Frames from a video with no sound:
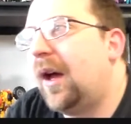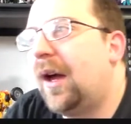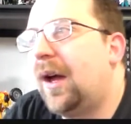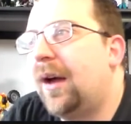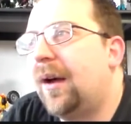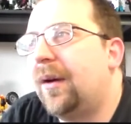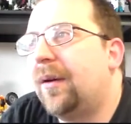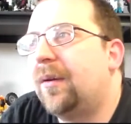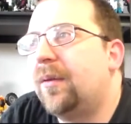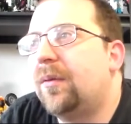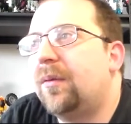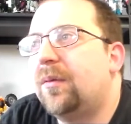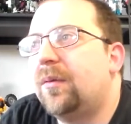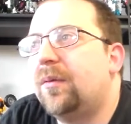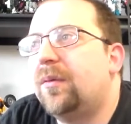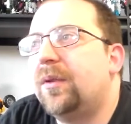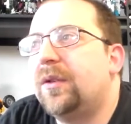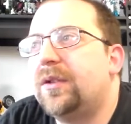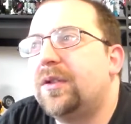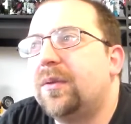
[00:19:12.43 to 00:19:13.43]
uh,
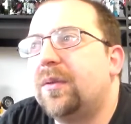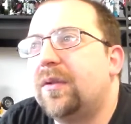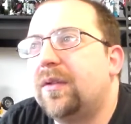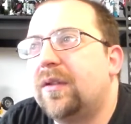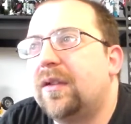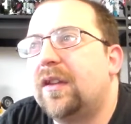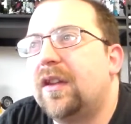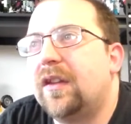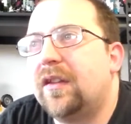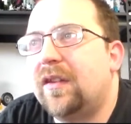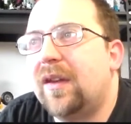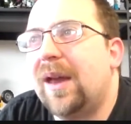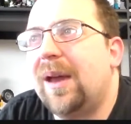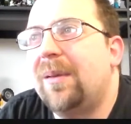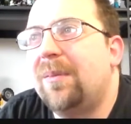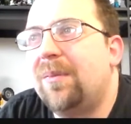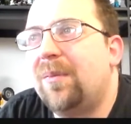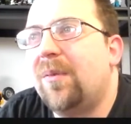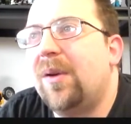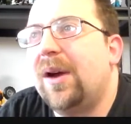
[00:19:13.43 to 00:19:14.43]
which was the
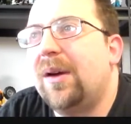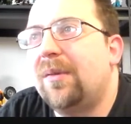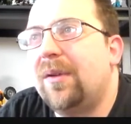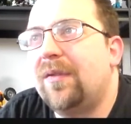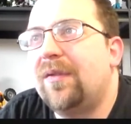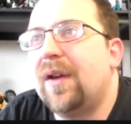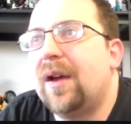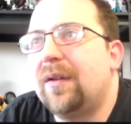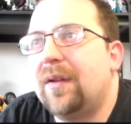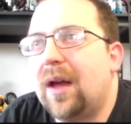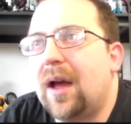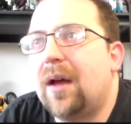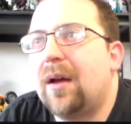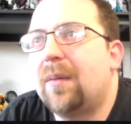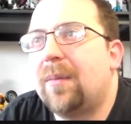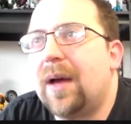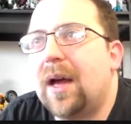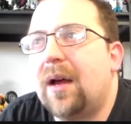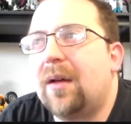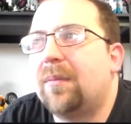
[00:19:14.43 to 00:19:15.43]
same way we found
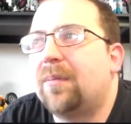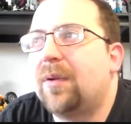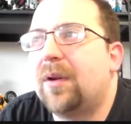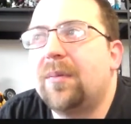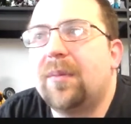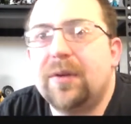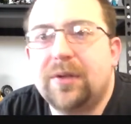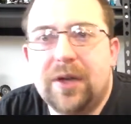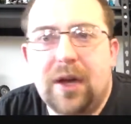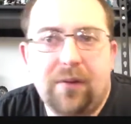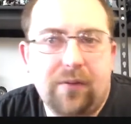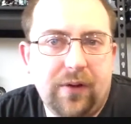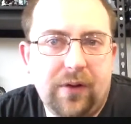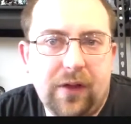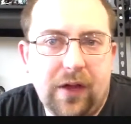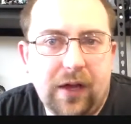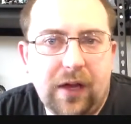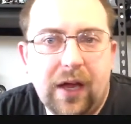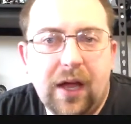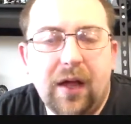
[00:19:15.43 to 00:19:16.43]
out about pretty much
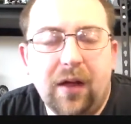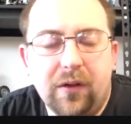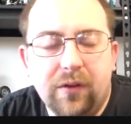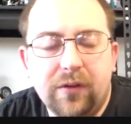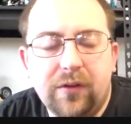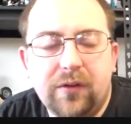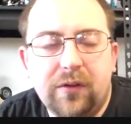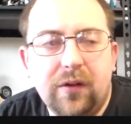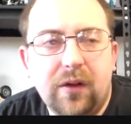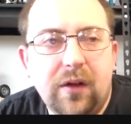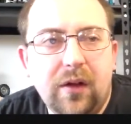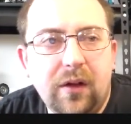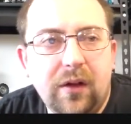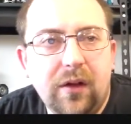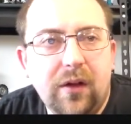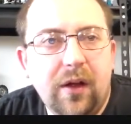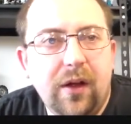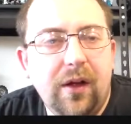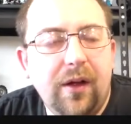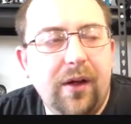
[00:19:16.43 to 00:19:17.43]
everything else,
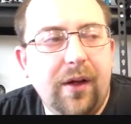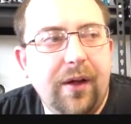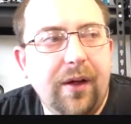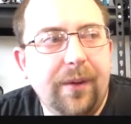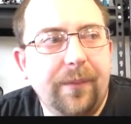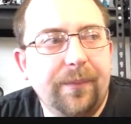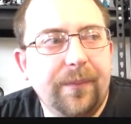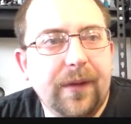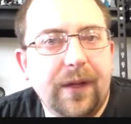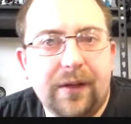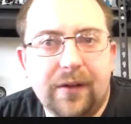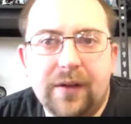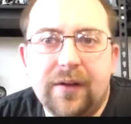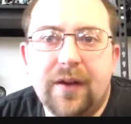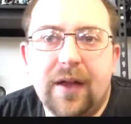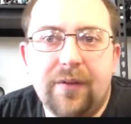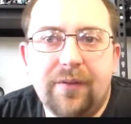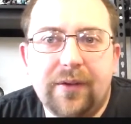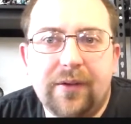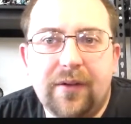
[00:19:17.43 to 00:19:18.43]
uh, like
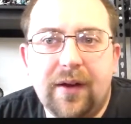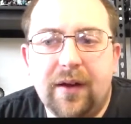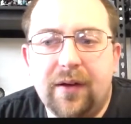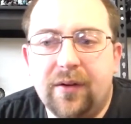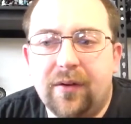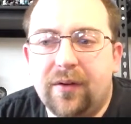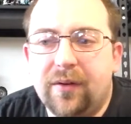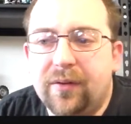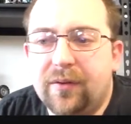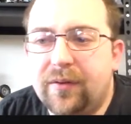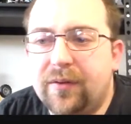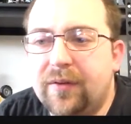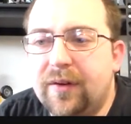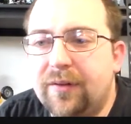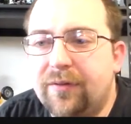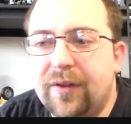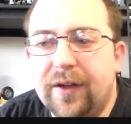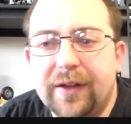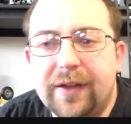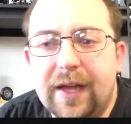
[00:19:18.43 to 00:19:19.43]
the Devastator and
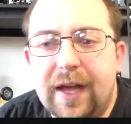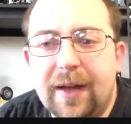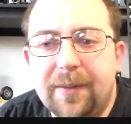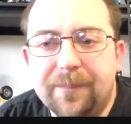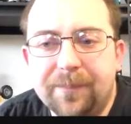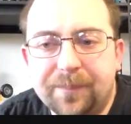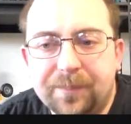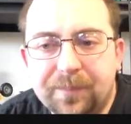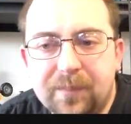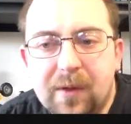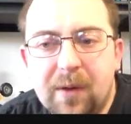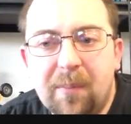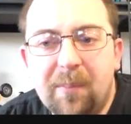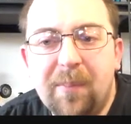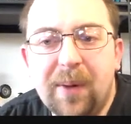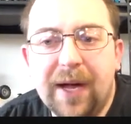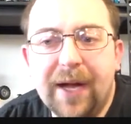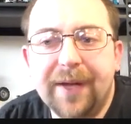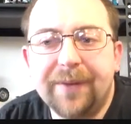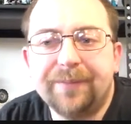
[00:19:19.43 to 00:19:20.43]
stuff like that.
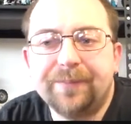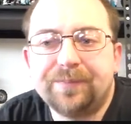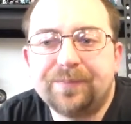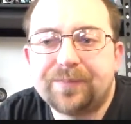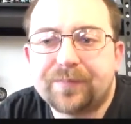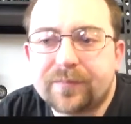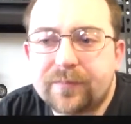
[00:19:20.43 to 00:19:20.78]
But